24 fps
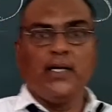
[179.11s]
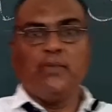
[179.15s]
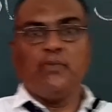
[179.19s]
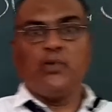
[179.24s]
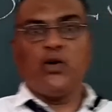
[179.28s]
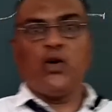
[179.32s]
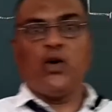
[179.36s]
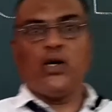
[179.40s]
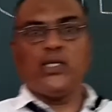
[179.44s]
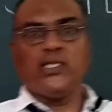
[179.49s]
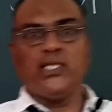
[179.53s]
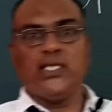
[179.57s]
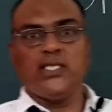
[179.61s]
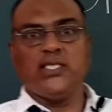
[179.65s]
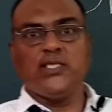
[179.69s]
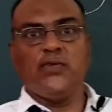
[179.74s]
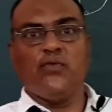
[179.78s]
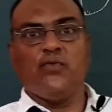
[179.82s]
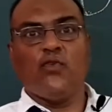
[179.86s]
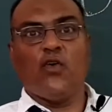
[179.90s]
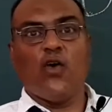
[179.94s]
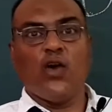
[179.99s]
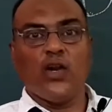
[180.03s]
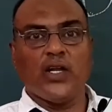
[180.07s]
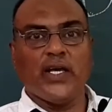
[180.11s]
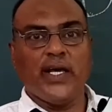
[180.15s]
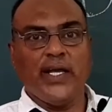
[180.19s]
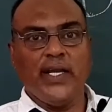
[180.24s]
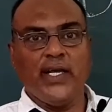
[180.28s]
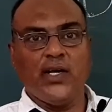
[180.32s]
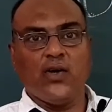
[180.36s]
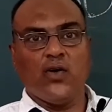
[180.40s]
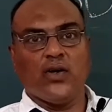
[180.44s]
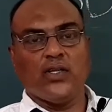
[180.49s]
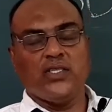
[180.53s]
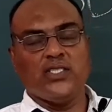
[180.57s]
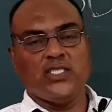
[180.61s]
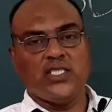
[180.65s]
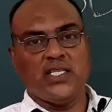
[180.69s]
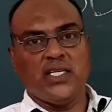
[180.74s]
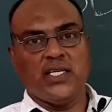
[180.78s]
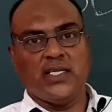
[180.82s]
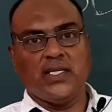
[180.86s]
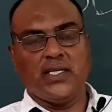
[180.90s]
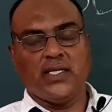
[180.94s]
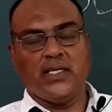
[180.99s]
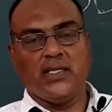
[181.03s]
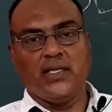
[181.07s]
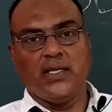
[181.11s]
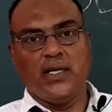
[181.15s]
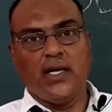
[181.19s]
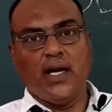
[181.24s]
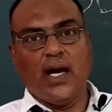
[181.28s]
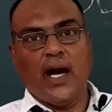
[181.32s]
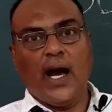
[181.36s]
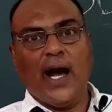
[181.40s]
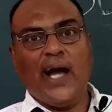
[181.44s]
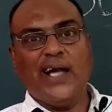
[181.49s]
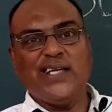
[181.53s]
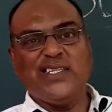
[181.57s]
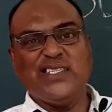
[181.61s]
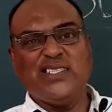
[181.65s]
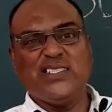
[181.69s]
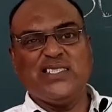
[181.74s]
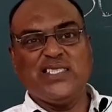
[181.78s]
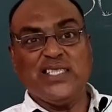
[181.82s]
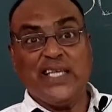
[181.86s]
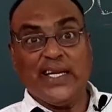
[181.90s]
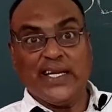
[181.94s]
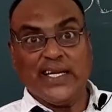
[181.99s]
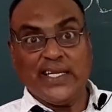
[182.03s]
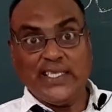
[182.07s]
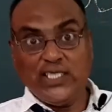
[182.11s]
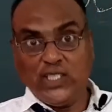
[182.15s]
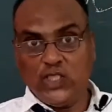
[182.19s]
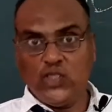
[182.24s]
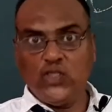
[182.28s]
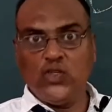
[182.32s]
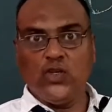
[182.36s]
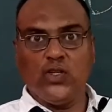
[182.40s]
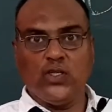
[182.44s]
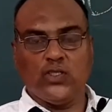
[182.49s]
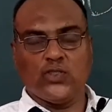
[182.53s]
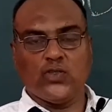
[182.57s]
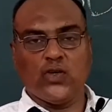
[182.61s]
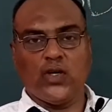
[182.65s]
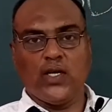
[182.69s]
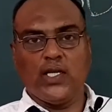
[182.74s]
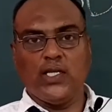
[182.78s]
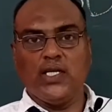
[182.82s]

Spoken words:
Because it's a volcanic originated and this is a residual soil.